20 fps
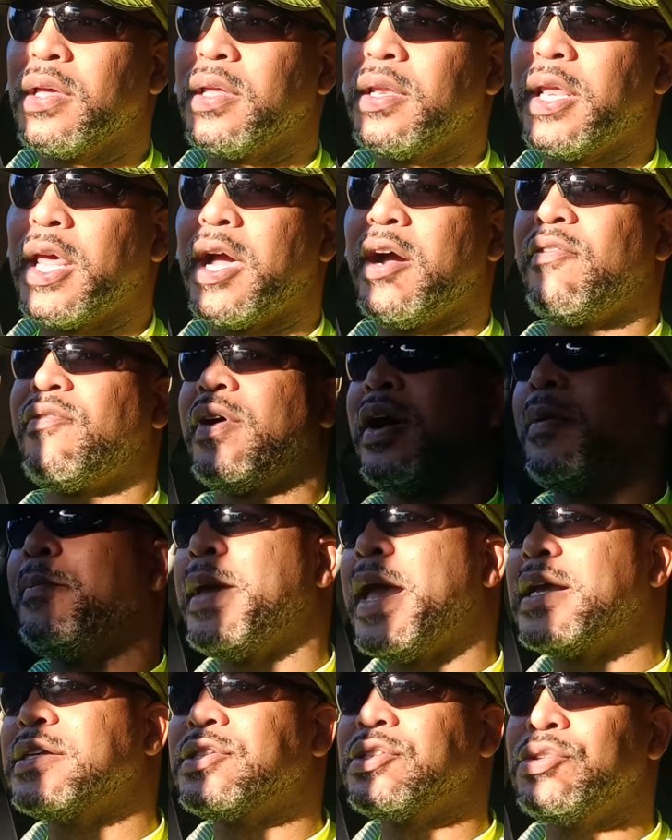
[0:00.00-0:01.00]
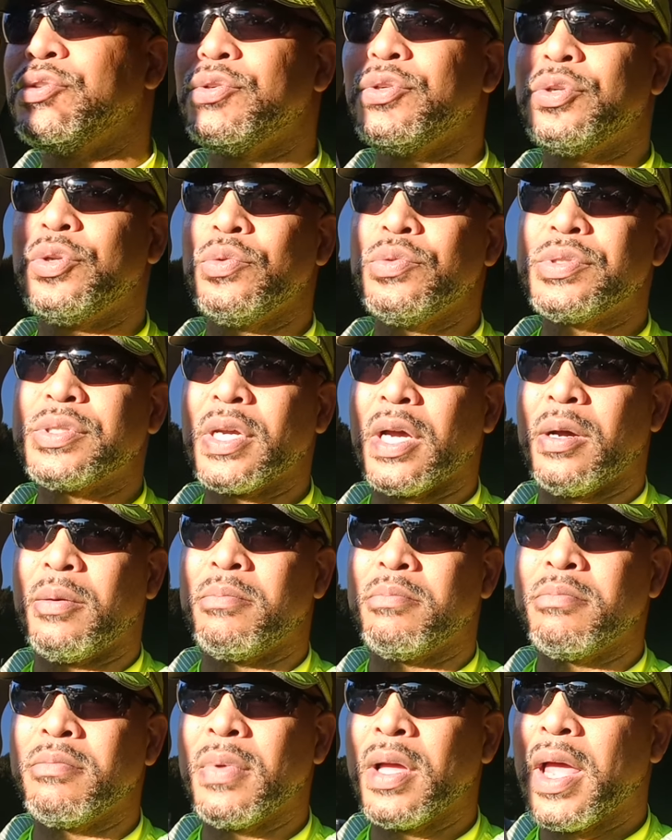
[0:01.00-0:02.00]
Now, if I'm asking you to do
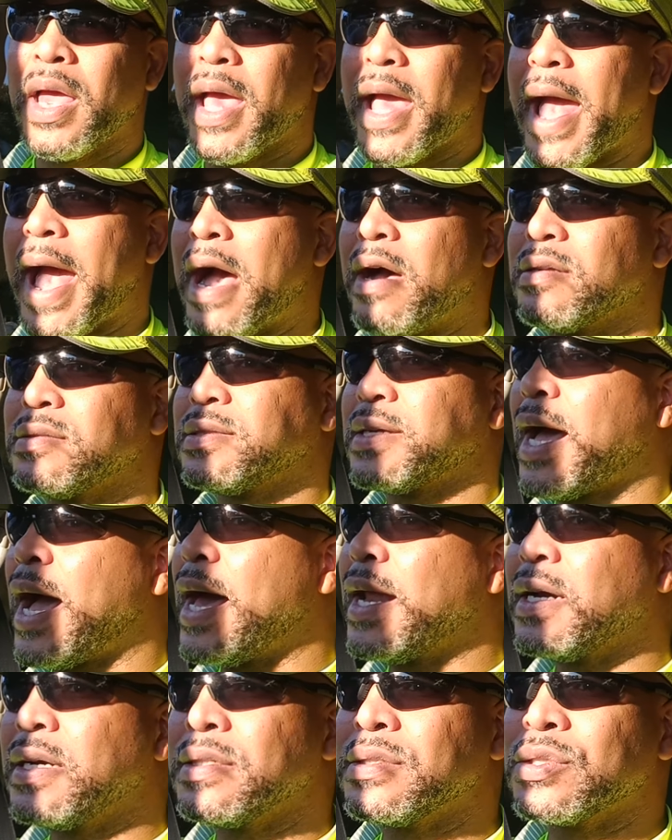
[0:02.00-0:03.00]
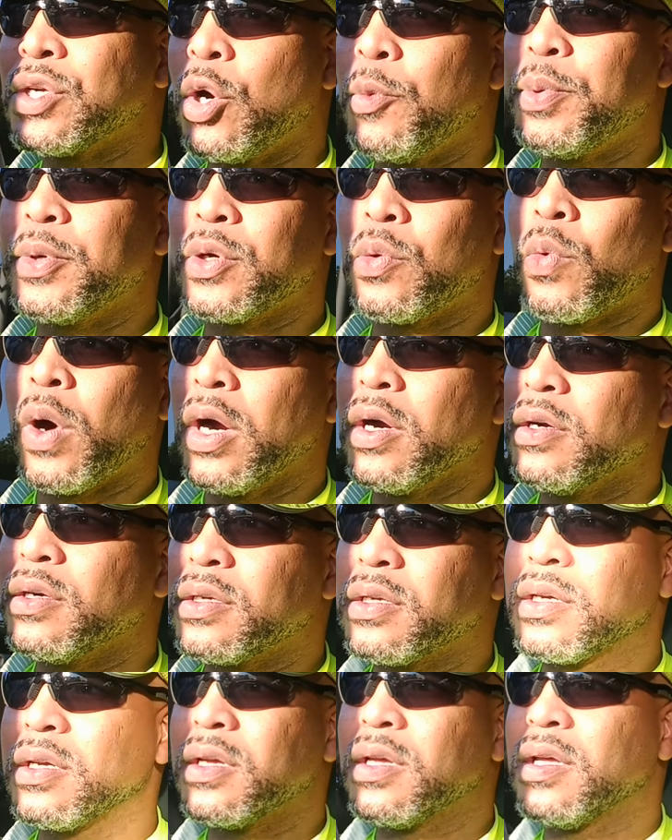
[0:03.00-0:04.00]
something outside of the scope of the work,
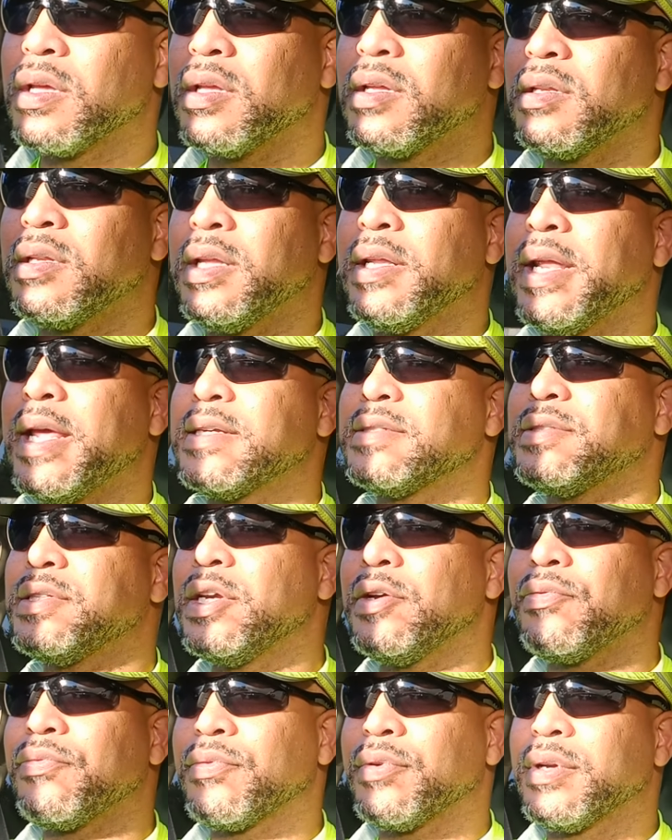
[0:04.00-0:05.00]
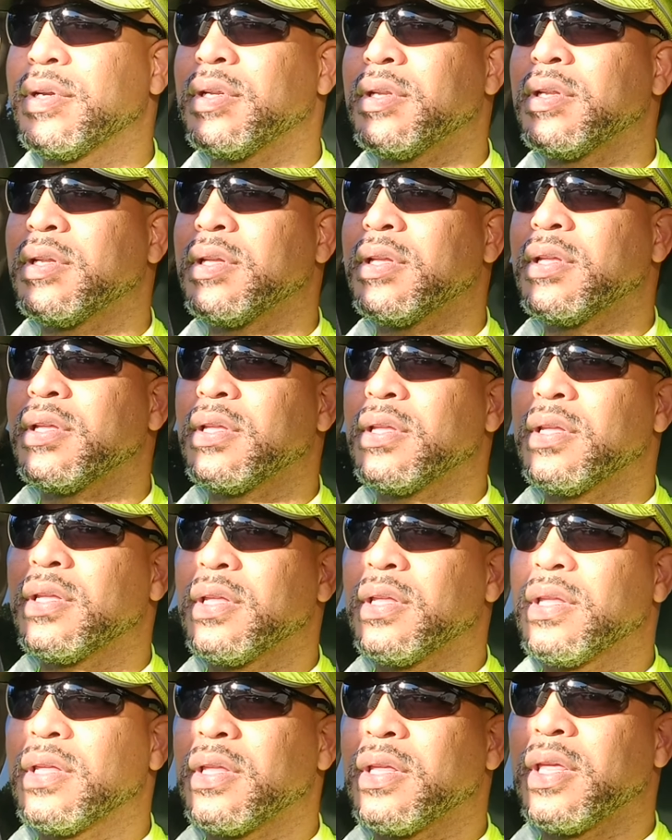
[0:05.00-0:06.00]
then that's
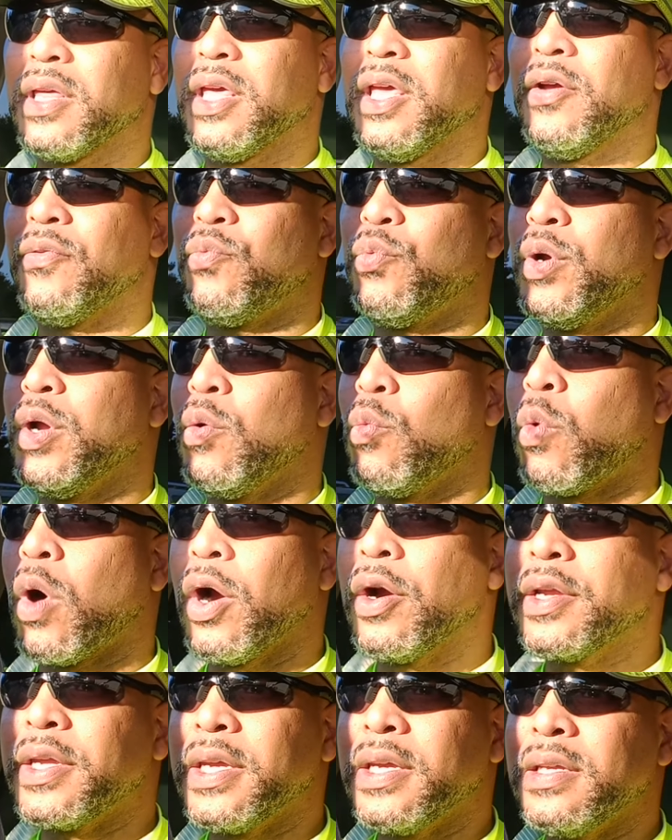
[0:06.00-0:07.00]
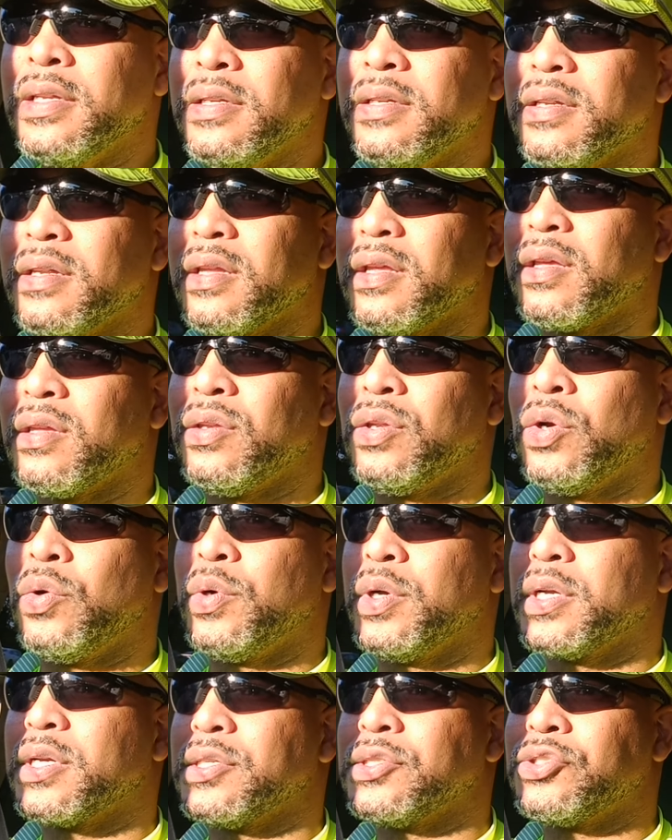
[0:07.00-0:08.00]
different. If we're working,
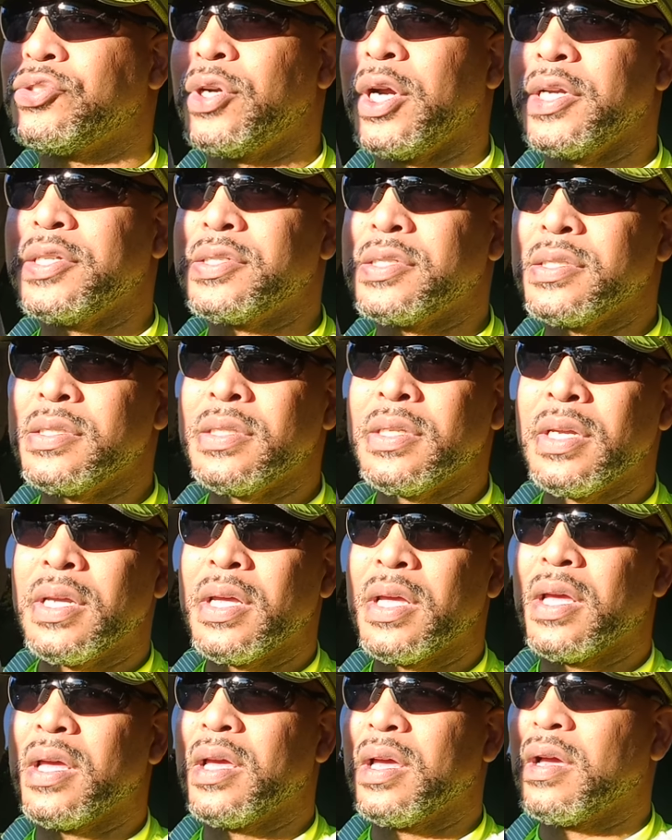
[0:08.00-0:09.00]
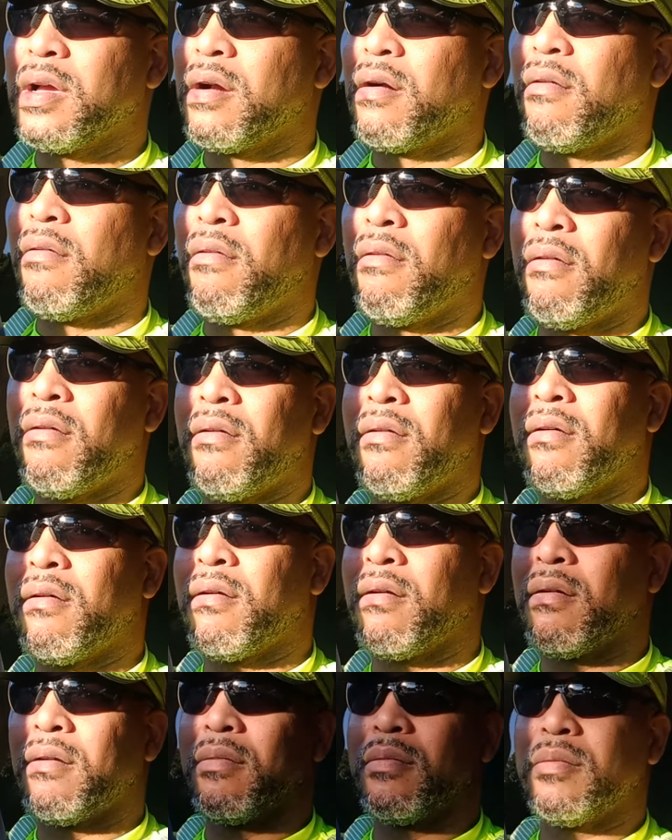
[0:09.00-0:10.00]
doing construction
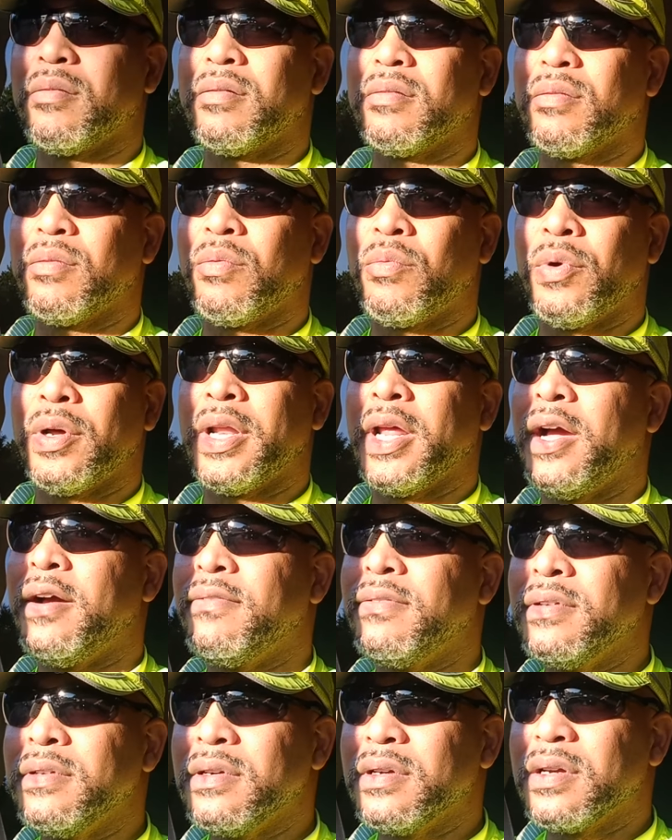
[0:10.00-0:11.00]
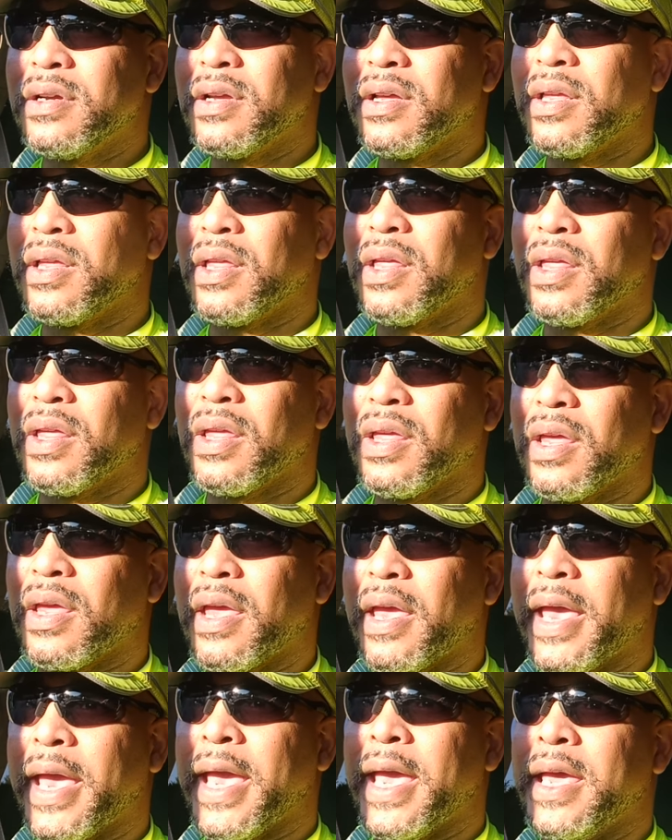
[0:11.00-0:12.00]
or whatever,
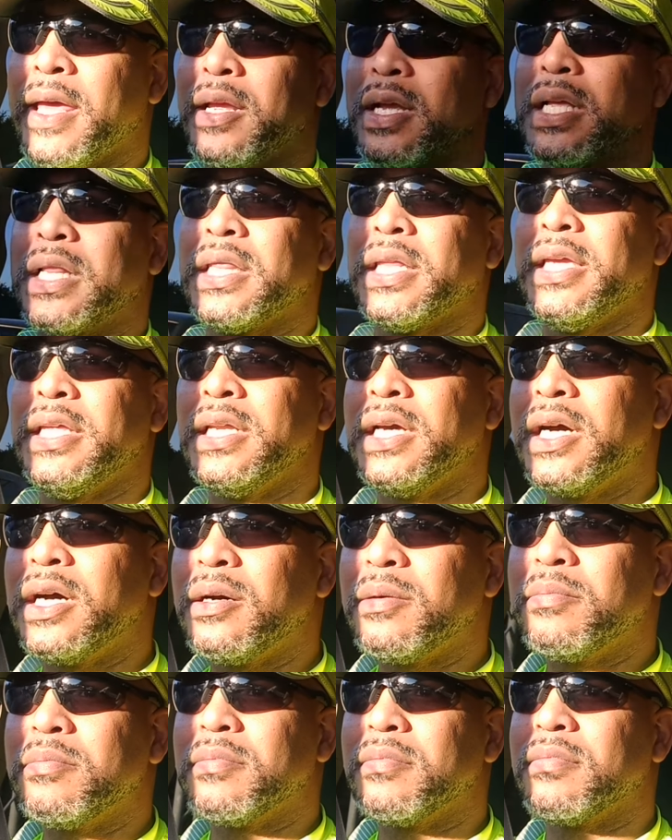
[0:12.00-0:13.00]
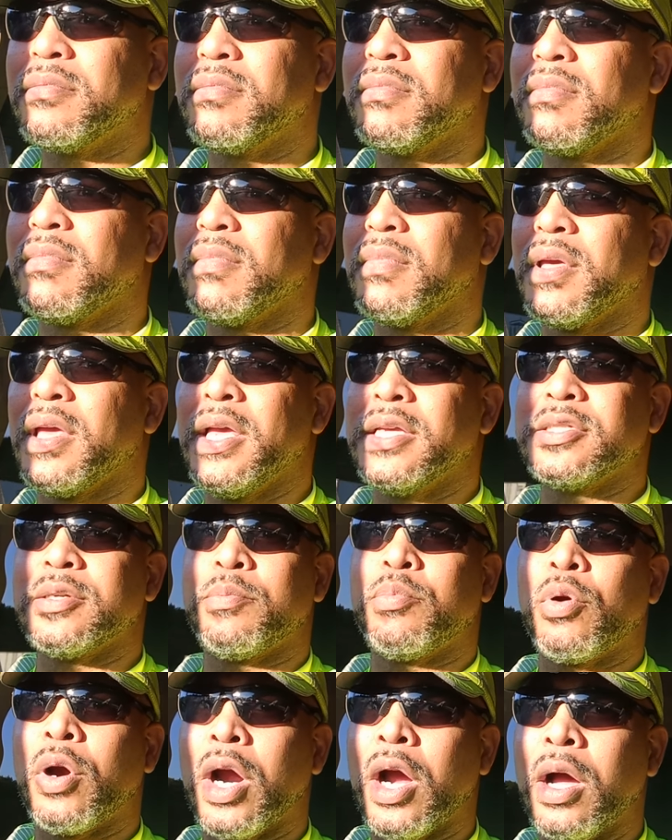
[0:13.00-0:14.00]
and cleanup is a
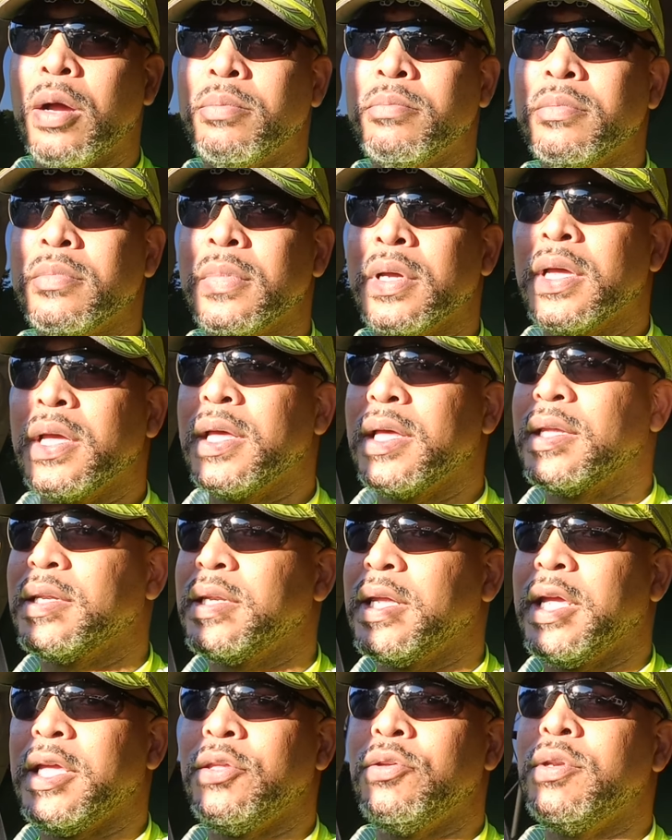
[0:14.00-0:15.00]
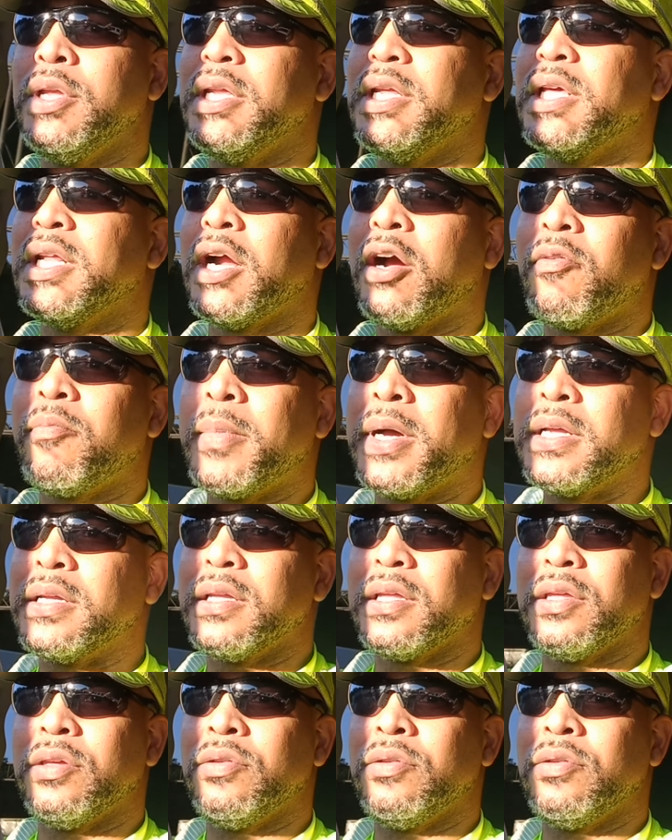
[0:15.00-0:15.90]
problem, then you need to get off my